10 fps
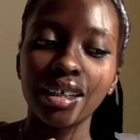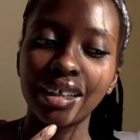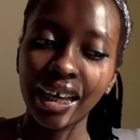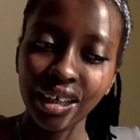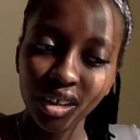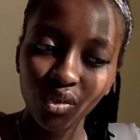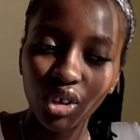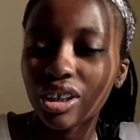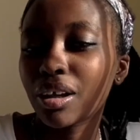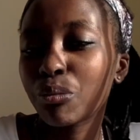diet, for
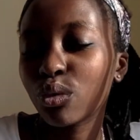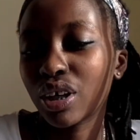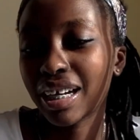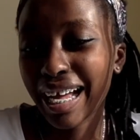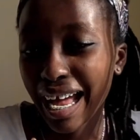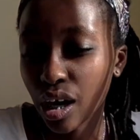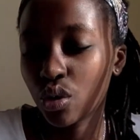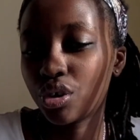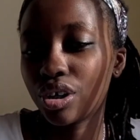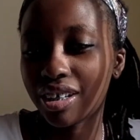example, the
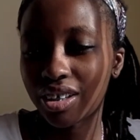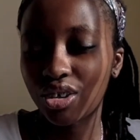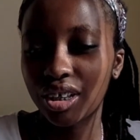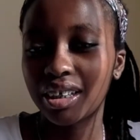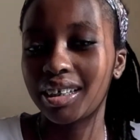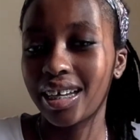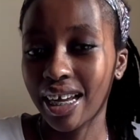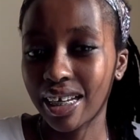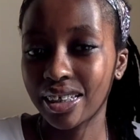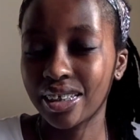calorie restricted
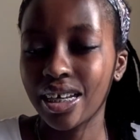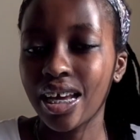diet,